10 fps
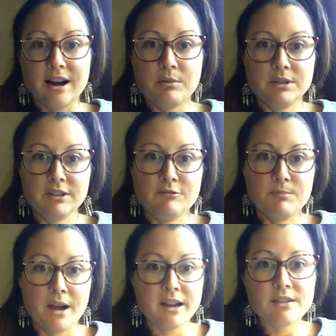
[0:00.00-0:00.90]
I will leave
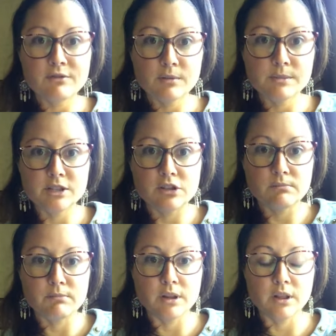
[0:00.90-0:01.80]
my
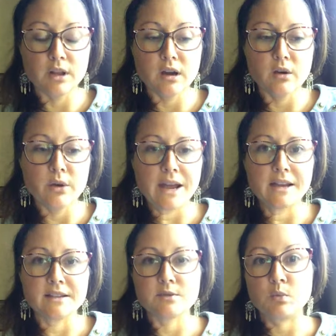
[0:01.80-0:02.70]
information below
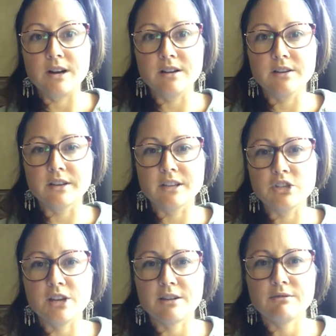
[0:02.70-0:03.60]
as well because
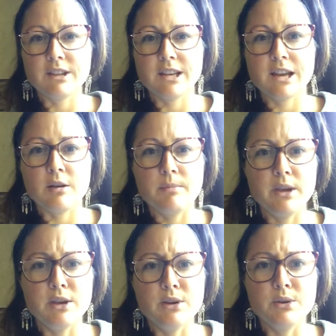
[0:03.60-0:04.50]
she can really help
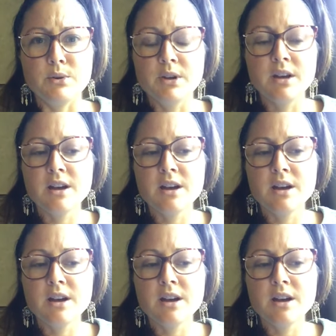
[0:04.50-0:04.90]
you.